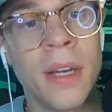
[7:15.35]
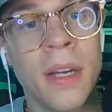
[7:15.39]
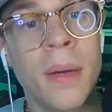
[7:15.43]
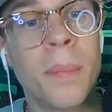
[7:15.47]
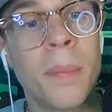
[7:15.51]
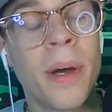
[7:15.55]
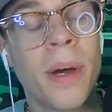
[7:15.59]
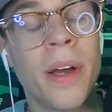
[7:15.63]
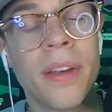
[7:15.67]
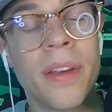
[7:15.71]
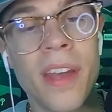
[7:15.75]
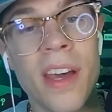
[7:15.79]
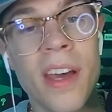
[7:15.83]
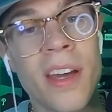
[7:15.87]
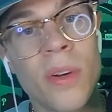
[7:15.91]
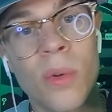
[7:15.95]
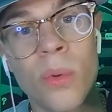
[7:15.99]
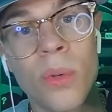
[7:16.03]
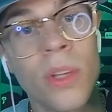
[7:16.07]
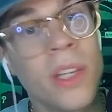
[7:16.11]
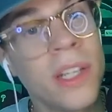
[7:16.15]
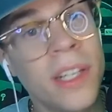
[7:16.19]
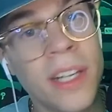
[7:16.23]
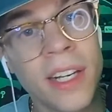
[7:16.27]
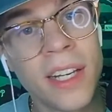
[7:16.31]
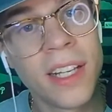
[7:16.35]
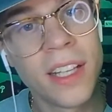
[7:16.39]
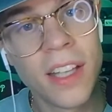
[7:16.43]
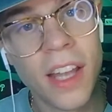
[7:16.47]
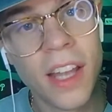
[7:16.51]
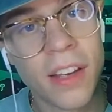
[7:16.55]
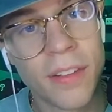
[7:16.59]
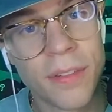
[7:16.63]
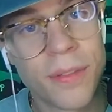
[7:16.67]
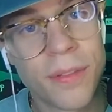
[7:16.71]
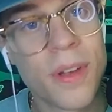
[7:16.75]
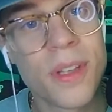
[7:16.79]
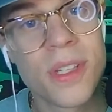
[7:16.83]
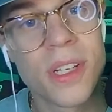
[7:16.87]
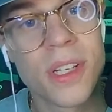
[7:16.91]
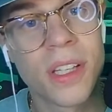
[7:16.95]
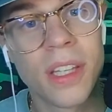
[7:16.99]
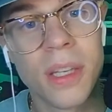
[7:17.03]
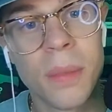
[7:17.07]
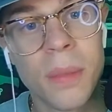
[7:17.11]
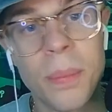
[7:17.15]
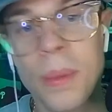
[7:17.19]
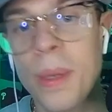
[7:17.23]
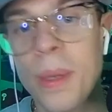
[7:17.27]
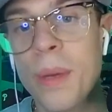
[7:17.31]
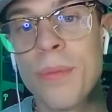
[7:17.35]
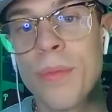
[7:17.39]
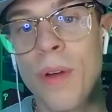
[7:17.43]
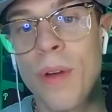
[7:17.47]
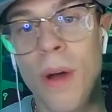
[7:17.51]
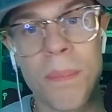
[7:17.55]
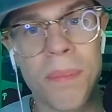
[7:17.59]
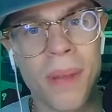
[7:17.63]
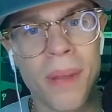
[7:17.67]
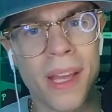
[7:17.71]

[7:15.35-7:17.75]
But not only did he like physically beef up